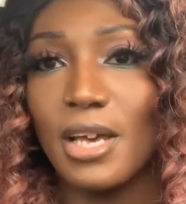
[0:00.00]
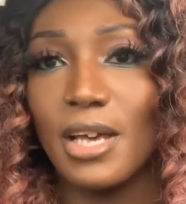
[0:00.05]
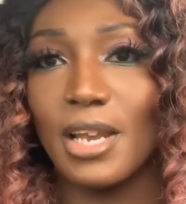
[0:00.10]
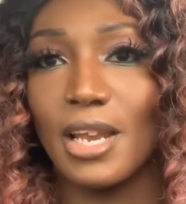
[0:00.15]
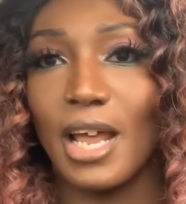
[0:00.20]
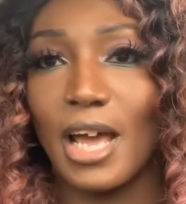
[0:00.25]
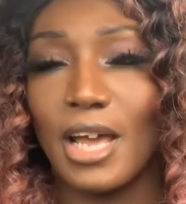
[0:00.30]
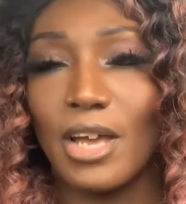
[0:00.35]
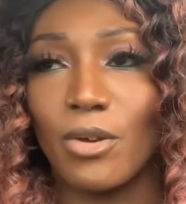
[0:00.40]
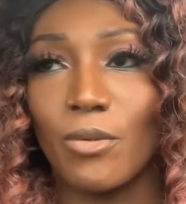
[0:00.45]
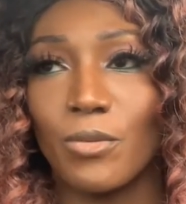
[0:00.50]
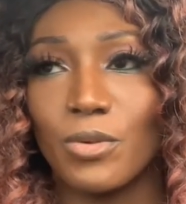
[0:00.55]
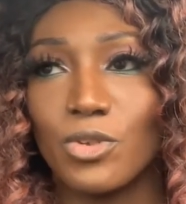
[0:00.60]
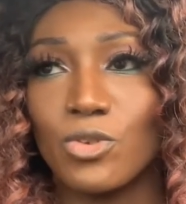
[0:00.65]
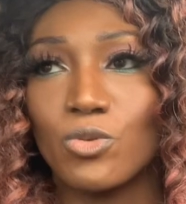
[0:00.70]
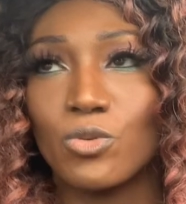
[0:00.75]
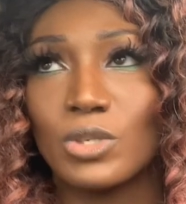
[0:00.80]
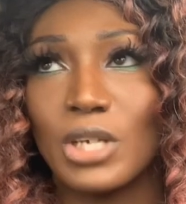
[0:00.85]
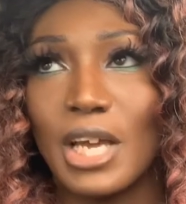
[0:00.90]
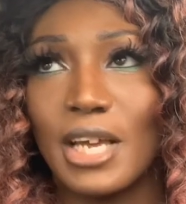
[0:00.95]
Like when
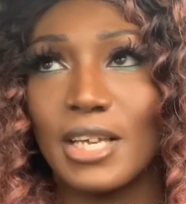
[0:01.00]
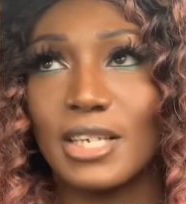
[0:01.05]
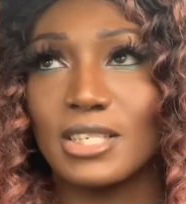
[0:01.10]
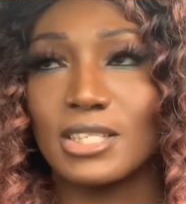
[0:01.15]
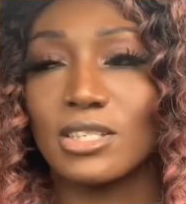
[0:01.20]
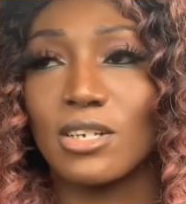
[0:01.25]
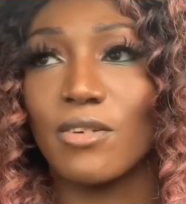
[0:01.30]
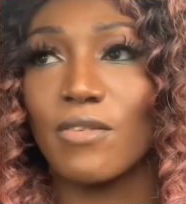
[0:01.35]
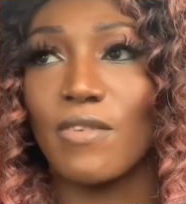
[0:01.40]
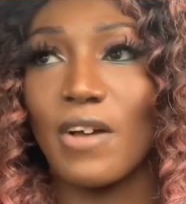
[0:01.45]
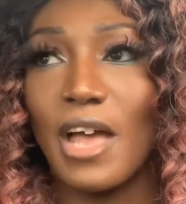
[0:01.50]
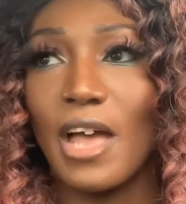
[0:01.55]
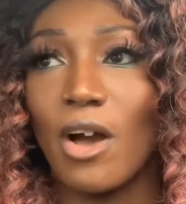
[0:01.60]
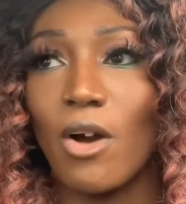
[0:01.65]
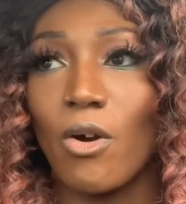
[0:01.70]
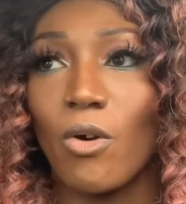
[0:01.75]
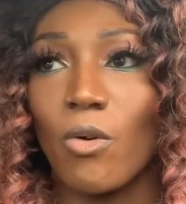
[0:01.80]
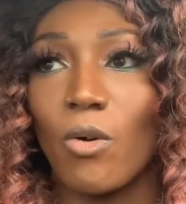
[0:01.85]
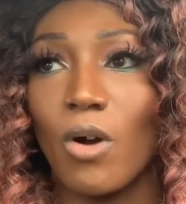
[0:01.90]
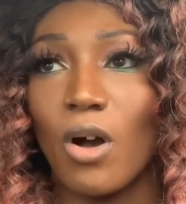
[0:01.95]
you taking stuff
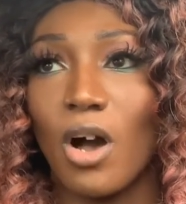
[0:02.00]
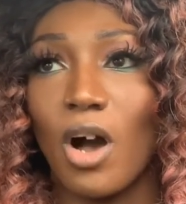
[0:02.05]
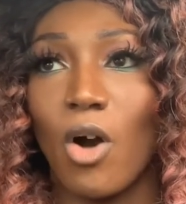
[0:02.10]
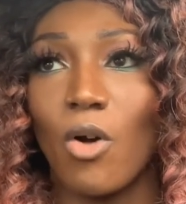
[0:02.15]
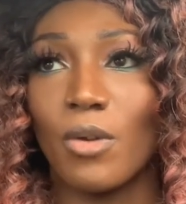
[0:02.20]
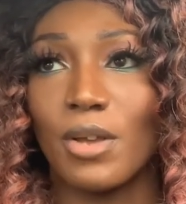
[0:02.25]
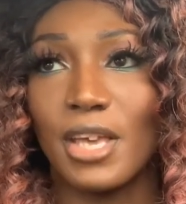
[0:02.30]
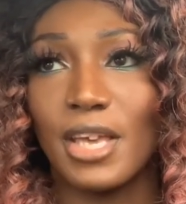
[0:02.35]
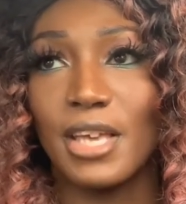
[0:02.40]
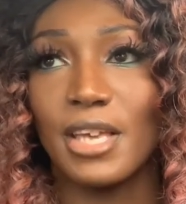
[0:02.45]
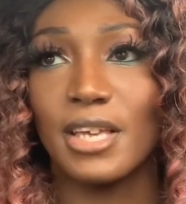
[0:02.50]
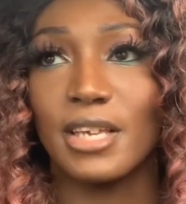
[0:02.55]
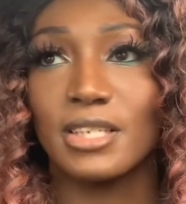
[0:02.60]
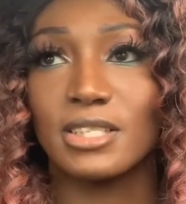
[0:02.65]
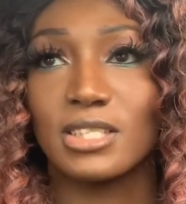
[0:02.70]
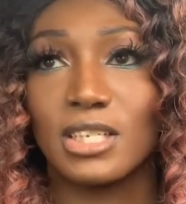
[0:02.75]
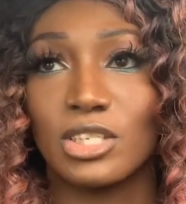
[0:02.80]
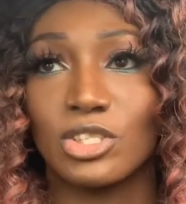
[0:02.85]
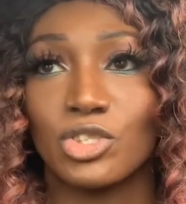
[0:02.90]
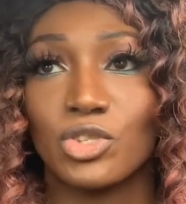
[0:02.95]
out on
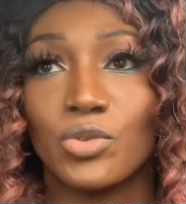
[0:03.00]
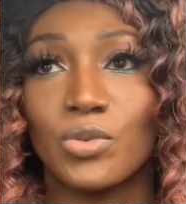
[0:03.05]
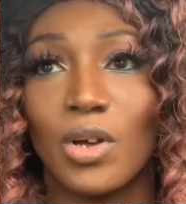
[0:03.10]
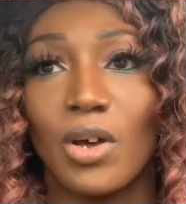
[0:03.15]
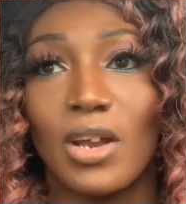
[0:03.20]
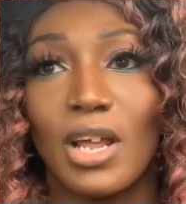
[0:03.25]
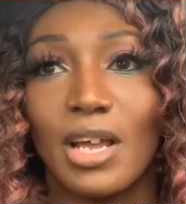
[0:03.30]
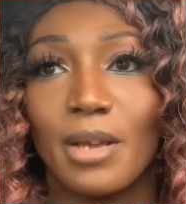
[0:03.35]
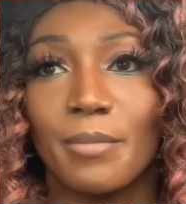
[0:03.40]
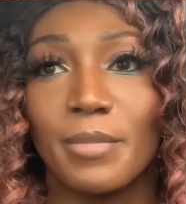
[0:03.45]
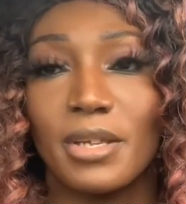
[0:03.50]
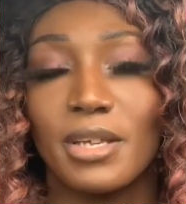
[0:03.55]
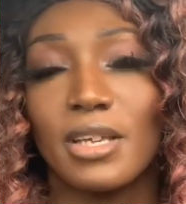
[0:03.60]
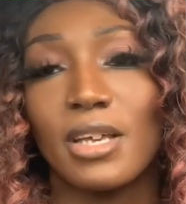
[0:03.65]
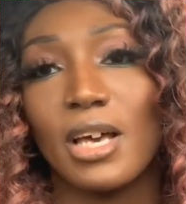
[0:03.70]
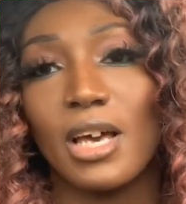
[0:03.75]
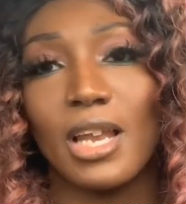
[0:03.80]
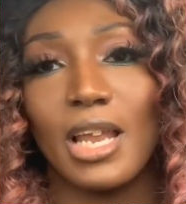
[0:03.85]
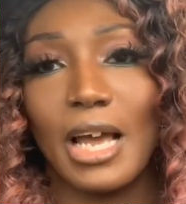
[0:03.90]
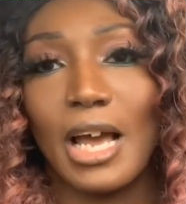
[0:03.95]
kids because you don't like me,
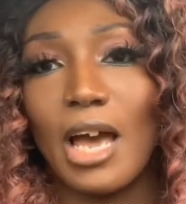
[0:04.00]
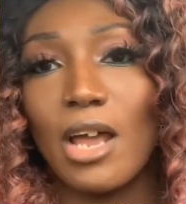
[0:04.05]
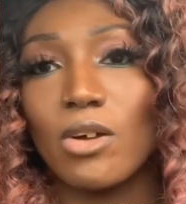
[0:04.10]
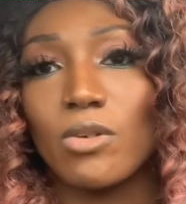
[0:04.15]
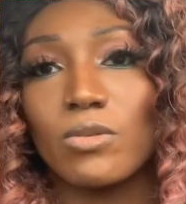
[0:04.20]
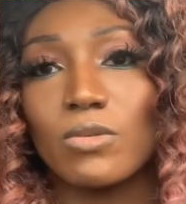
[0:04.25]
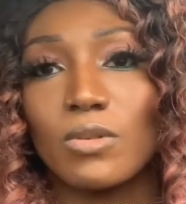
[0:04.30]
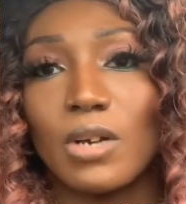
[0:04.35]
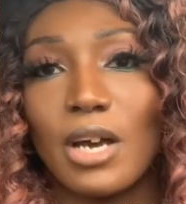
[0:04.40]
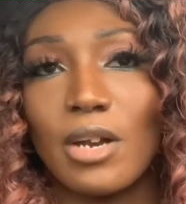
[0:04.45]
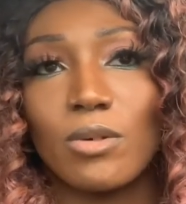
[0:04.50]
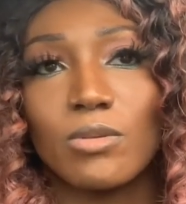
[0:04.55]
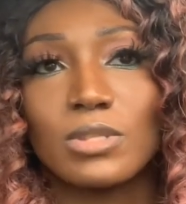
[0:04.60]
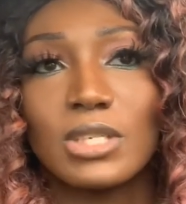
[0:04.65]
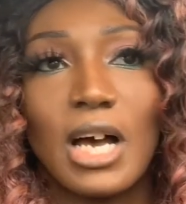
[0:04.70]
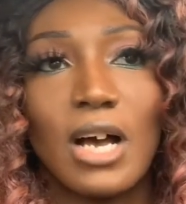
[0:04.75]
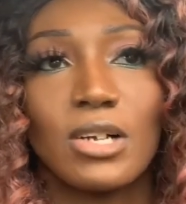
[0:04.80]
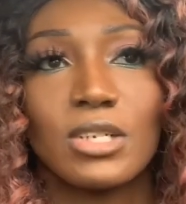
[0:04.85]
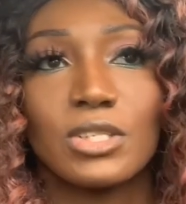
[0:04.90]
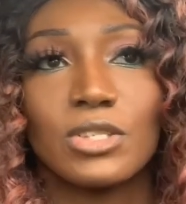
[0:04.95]
like I don't I don't
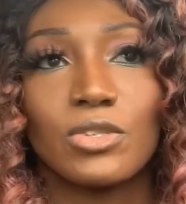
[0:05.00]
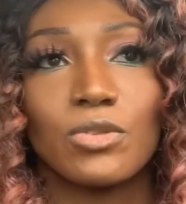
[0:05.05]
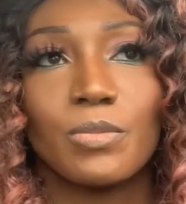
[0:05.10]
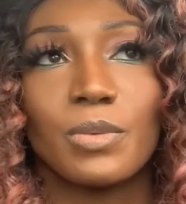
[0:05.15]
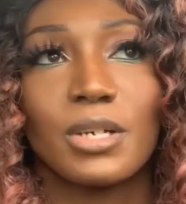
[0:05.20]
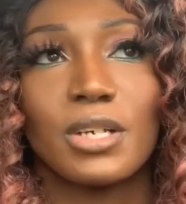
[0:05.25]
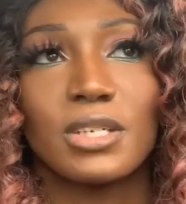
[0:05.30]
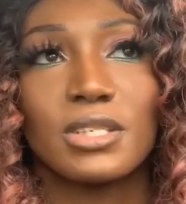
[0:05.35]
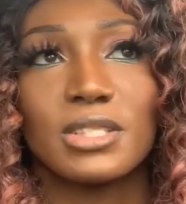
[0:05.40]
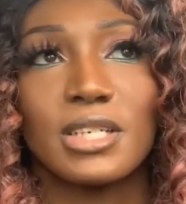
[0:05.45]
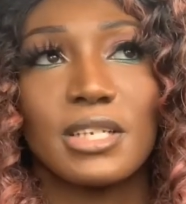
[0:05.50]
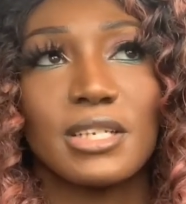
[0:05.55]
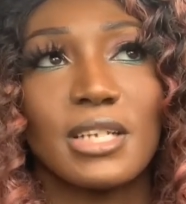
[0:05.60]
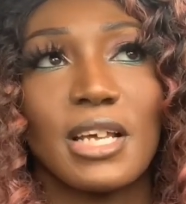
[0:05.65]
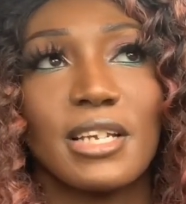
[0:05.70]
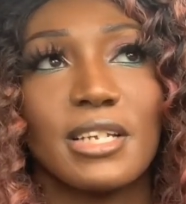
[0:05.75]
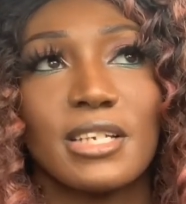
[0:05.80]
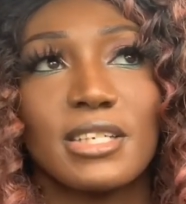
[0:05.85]
talk to you because that that